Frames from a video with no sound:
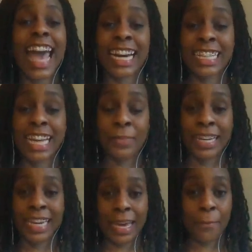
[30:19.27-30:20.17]

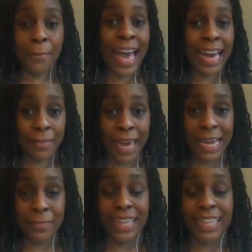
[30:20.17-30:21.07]
economic impact
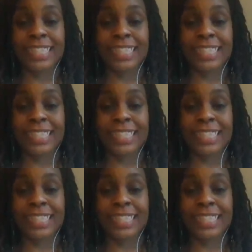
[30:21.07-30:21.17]
payment.